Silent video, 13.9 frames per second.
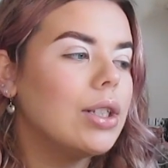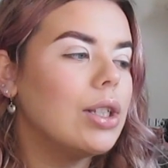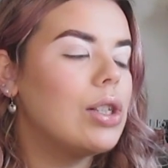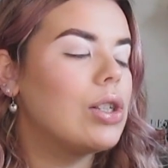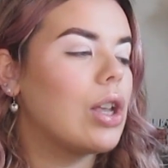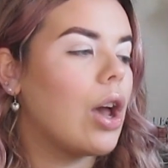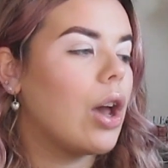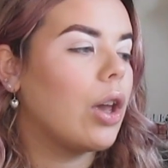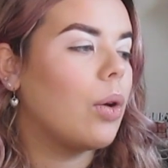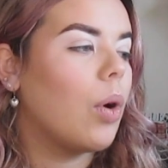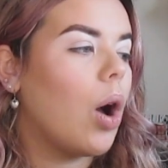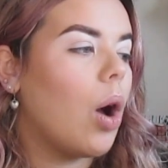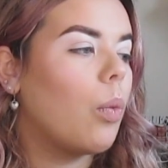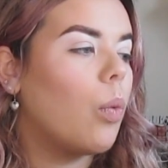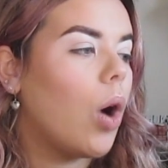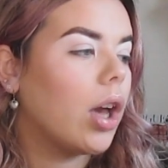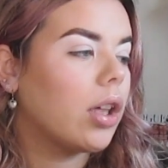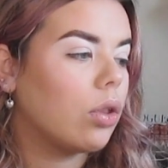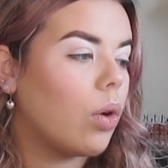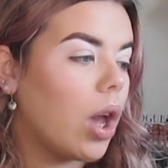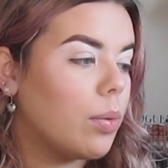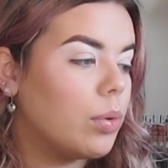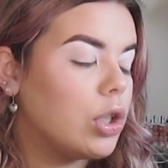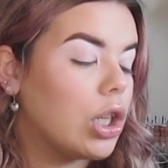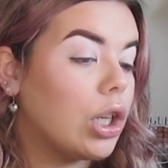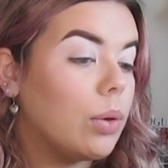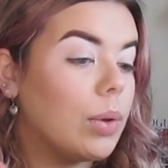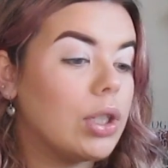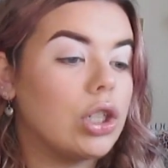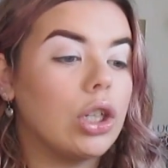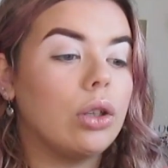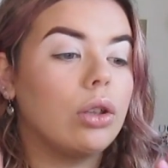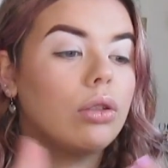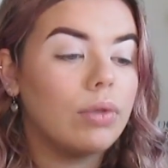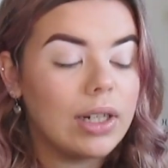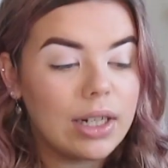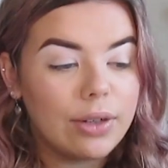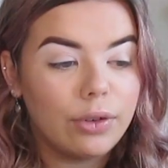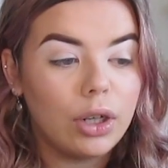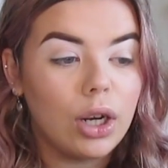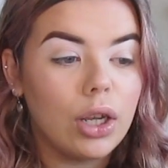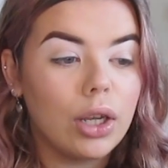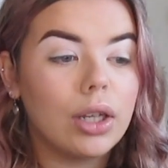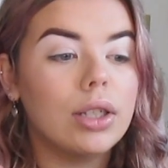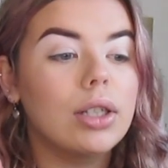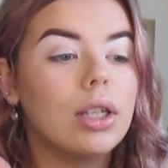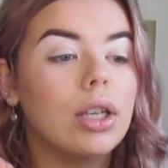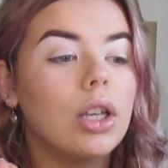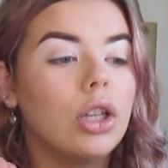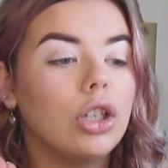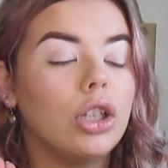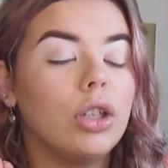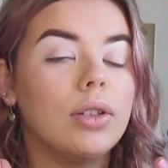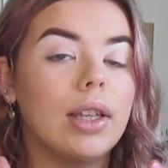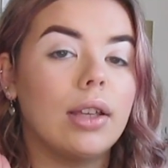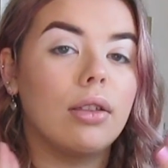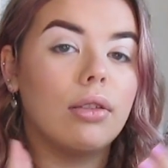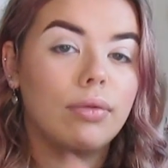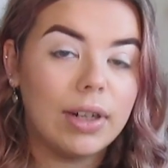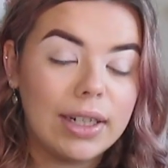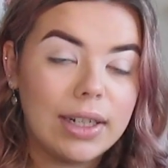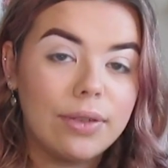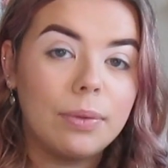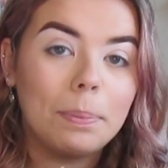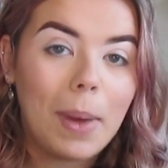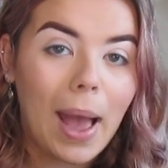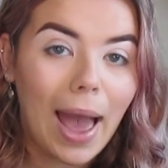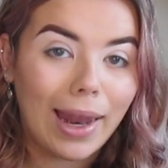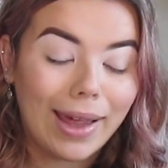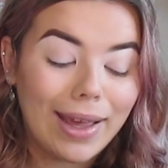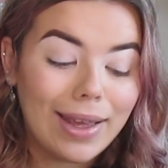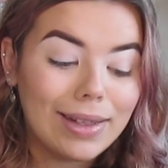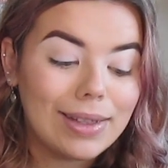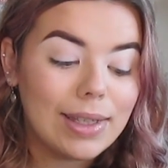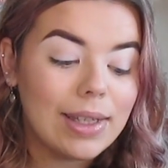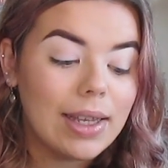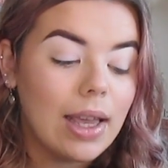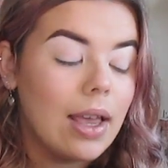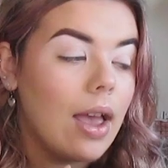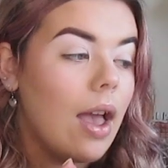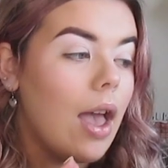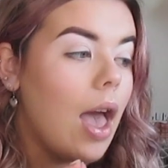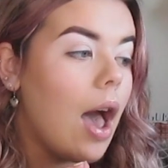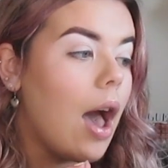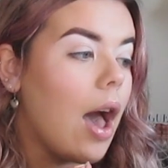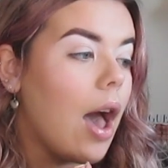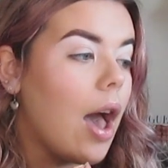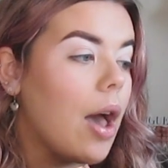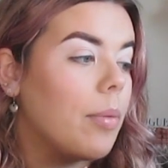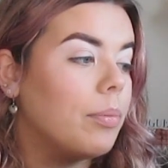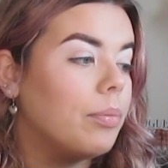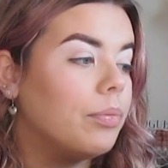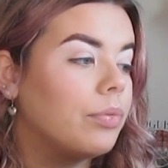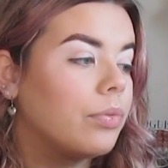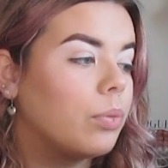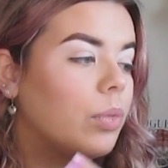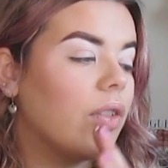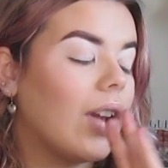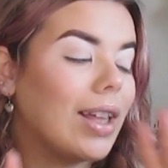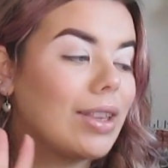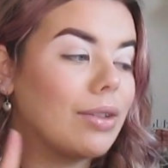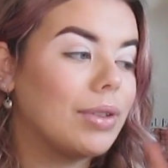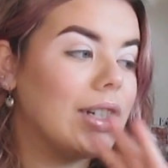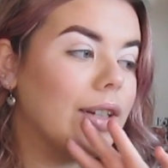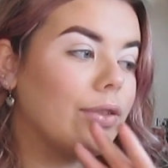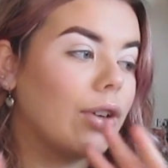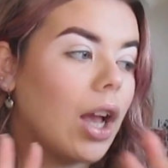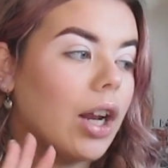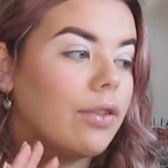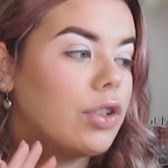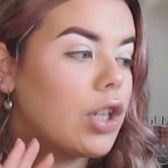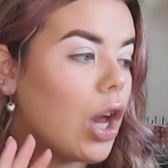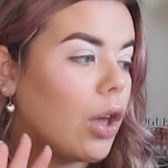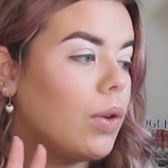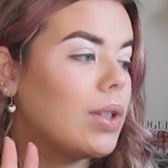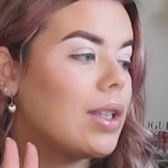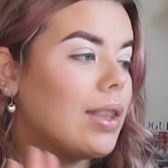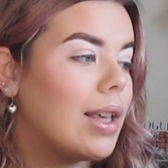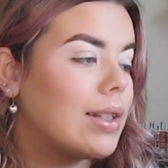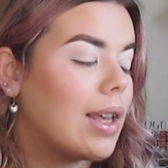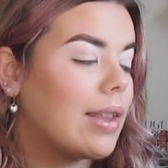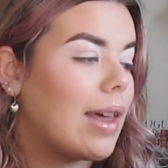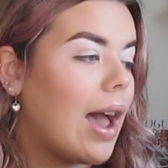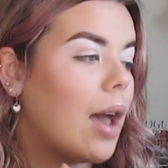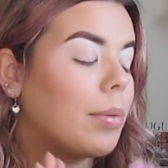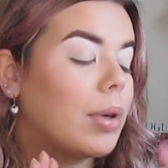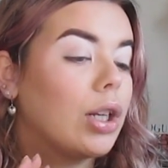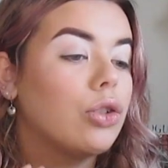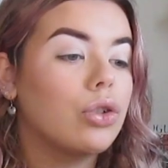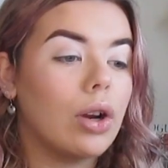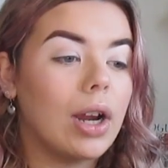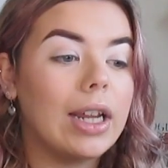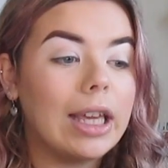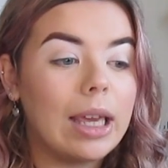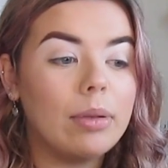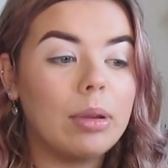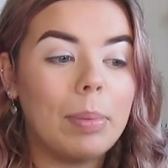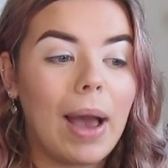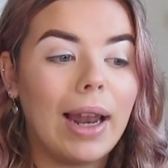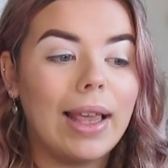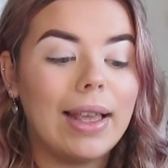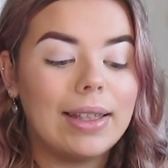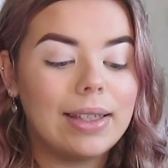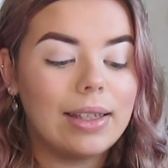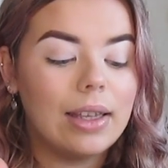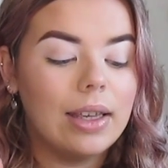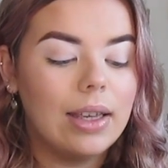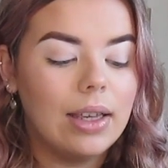So what I thought I would do is do 3 different looks using 3 different palettes with like 3 different kind of tones and things like that. I'm going to try and keep the palettes